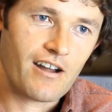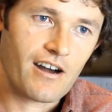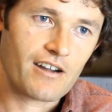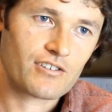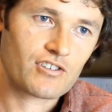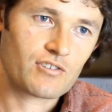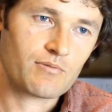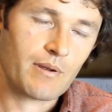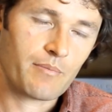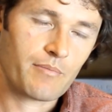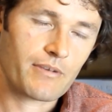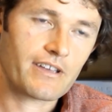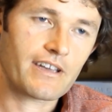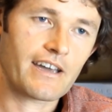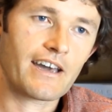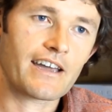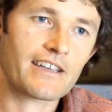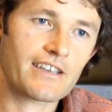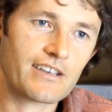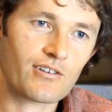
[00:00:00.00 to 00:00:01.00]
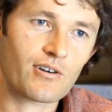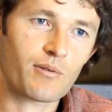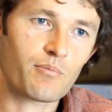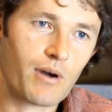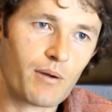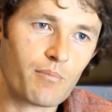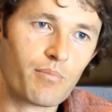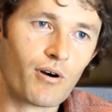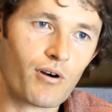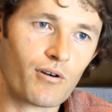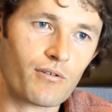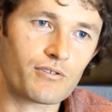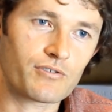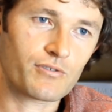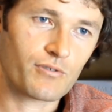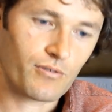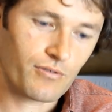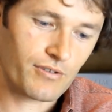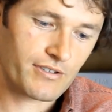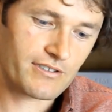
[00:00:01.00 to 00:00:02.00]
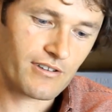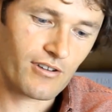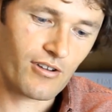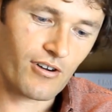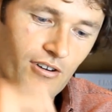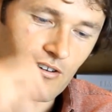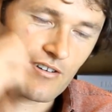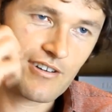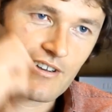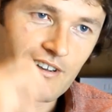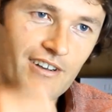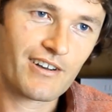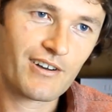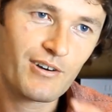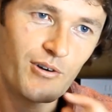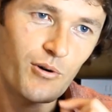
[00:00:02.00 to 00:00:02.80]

And I just remember gagging on my porridge, all these long